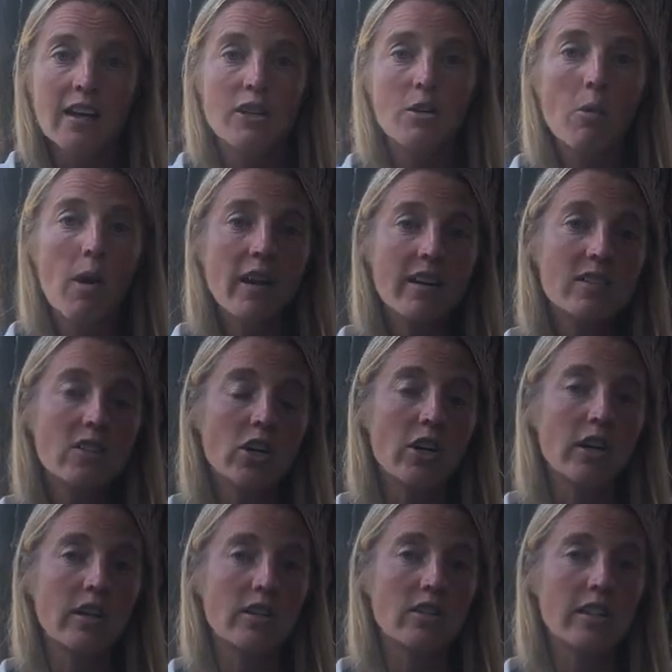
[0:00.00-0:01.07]
You want to
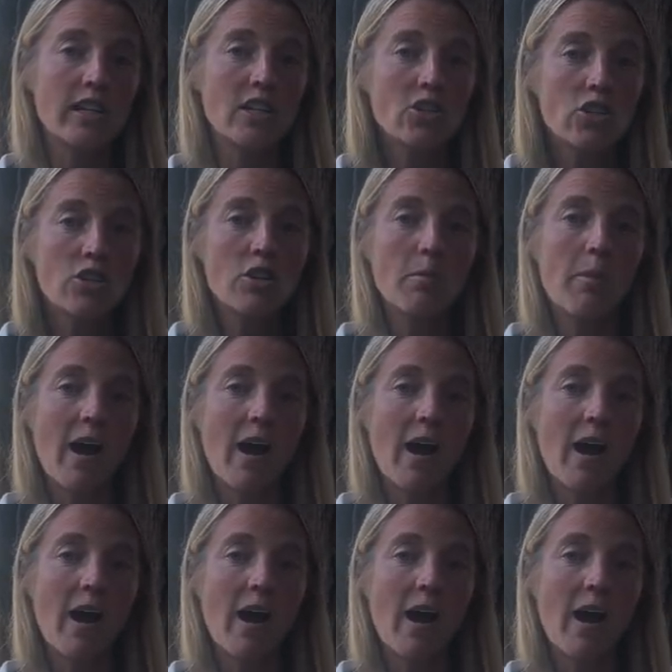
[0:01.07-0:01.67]
start teaching your